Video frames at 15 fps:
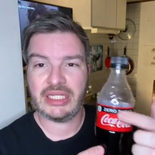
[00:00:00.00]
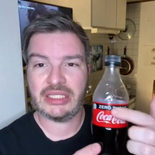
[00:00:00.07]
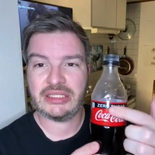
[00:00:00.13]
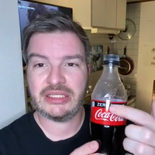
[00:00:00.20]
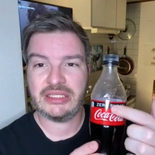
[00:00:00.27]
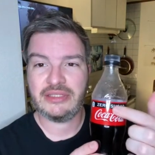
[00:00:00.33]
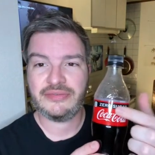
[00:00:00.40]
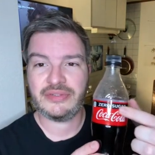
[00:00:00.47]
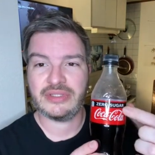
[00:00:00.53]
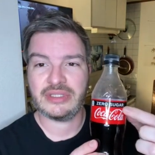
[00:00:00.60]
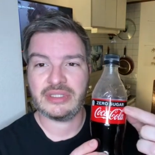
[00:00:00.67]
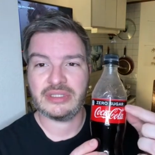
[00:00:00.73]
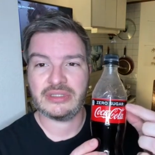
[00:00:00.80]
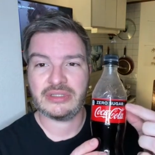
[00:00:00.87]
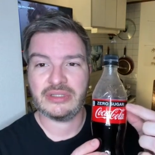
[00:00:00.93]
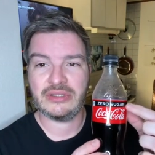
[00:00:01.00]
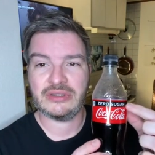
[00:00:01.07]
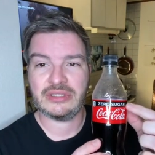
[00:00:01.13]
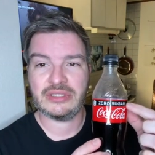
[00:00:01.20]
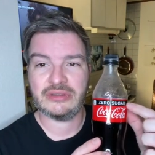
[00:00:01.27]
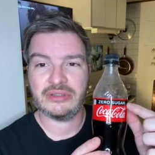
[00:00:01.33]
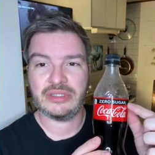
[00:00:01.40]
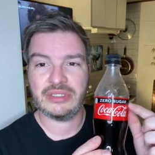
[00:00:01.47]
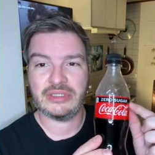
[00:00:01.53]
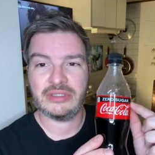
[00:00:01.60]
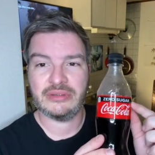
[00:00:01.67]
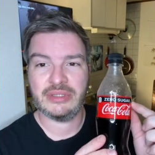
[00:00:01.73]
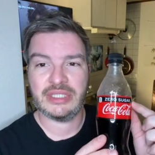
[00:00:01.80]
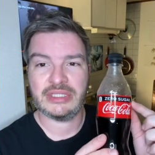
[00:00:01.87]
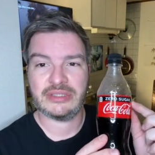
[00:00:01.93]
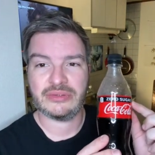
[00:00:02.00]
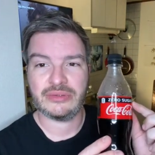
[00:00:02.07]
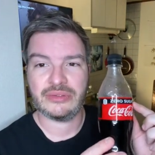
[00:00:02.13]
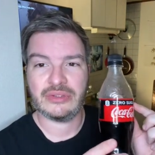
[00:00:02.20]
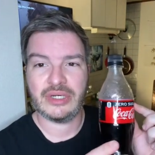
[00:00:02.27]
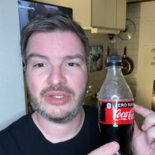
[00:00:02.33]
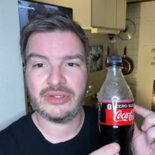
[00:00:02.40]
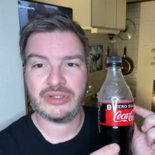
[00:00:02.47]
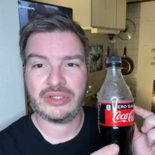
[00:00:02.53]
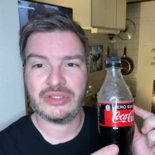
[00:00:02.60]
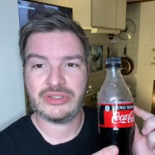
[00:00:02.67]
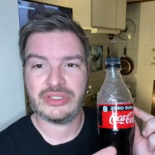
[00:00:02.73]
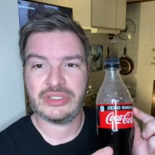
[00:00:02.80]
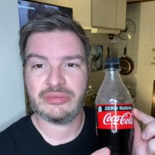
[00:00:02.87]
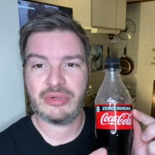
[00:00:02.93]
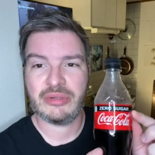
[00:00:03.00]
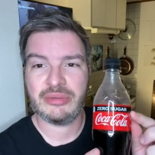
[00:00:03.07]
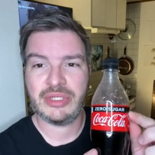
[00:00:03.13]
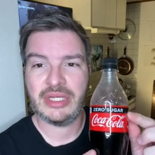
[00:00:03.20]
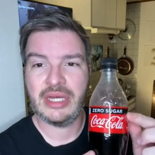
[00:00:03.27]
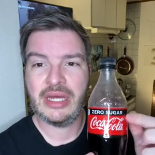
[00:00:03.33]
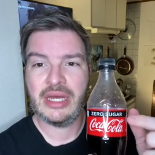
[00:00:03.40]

It's different than Coke Zero in the US or other countries probably.